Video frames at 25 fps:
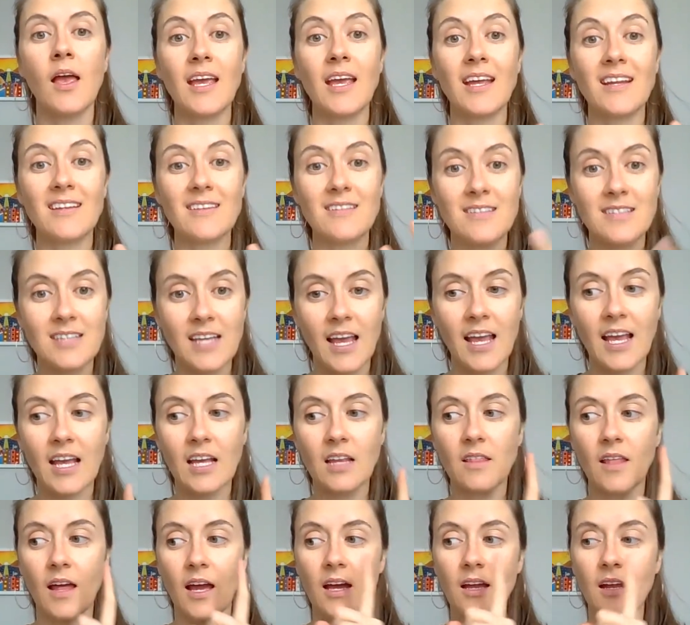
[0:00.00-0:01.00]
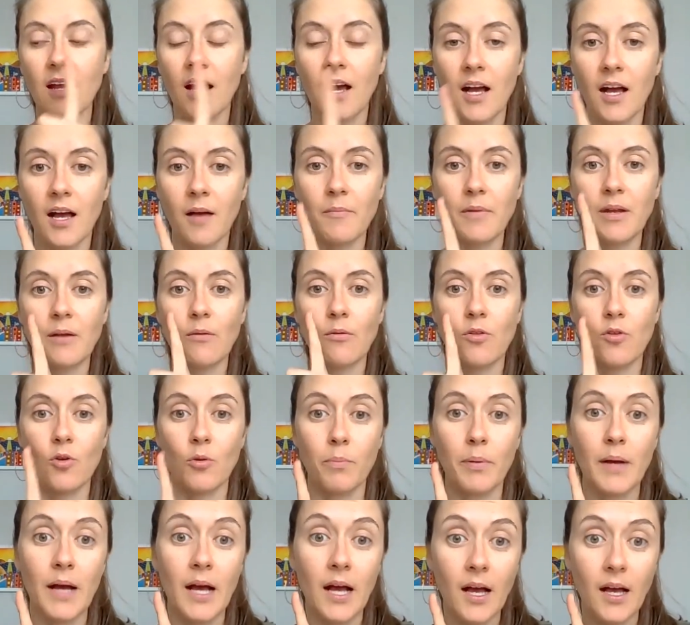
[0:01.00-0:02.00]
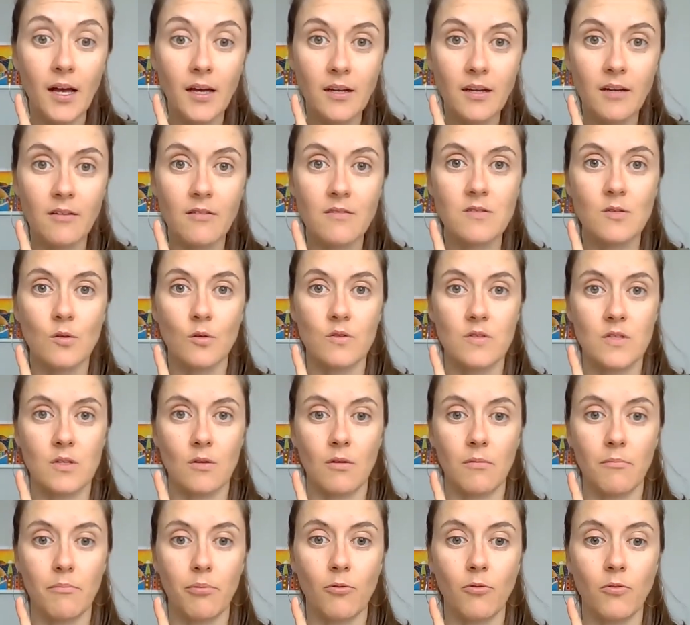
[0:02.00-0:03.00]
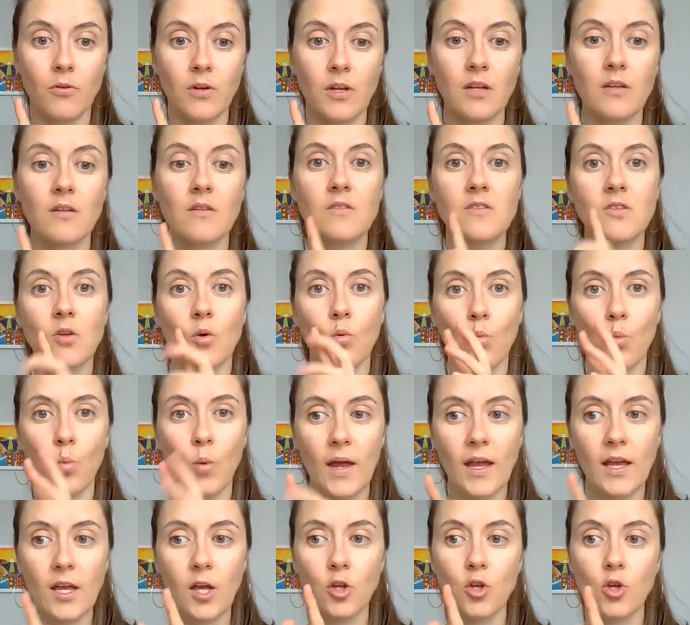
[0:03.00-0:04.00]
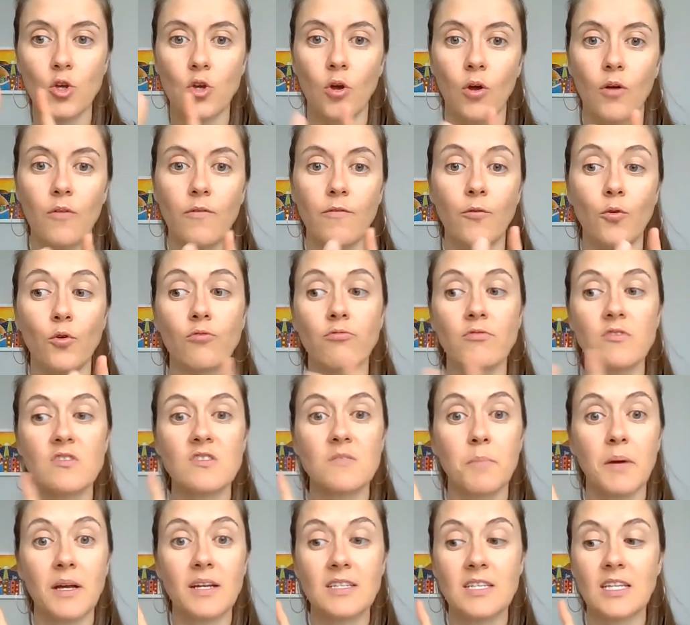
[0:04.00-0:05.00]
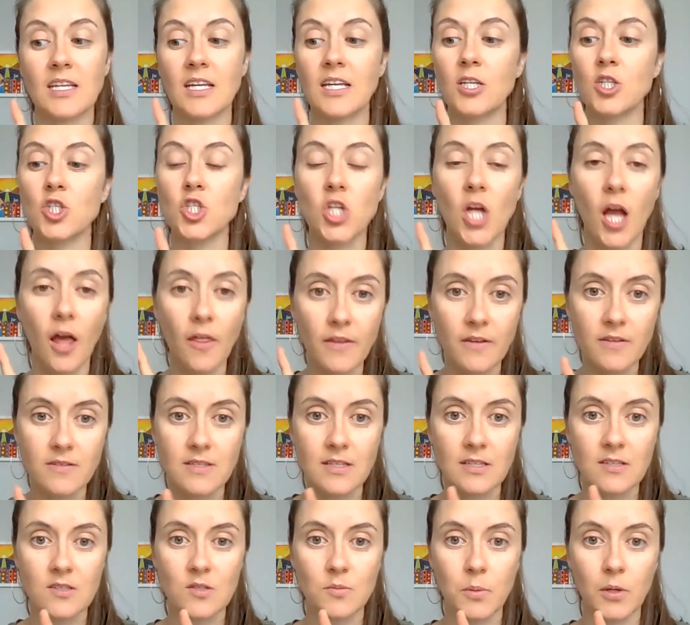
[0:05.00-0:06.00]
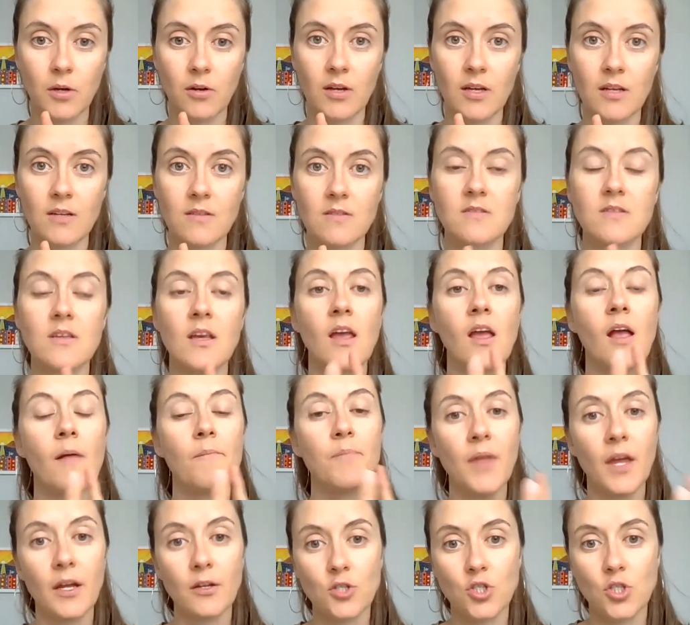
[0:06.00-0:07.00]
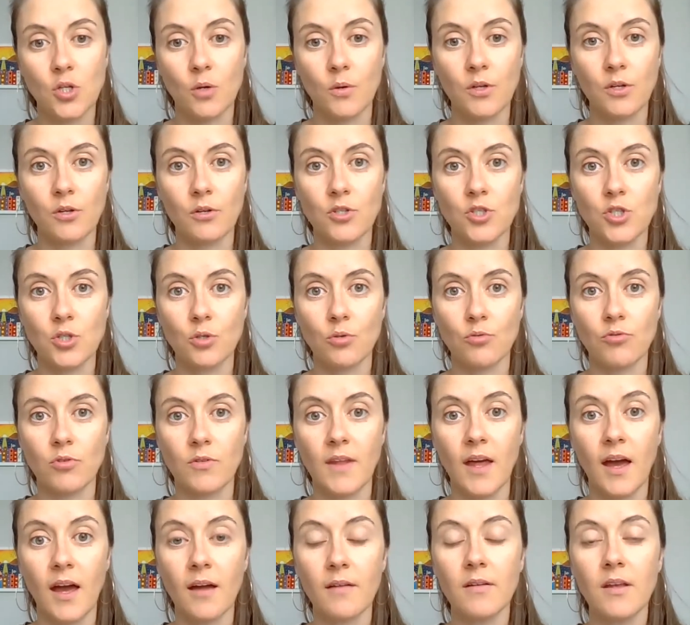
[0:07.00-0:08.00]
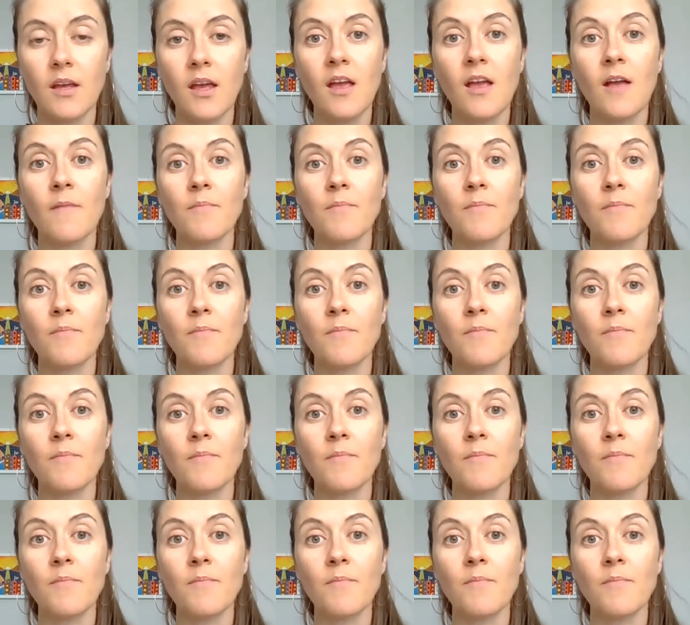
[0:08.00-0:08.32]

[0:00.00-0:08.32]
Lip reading: In saying that, harmony with your partner is also important. So where can you go forward respecting each other's experience and showing your children that?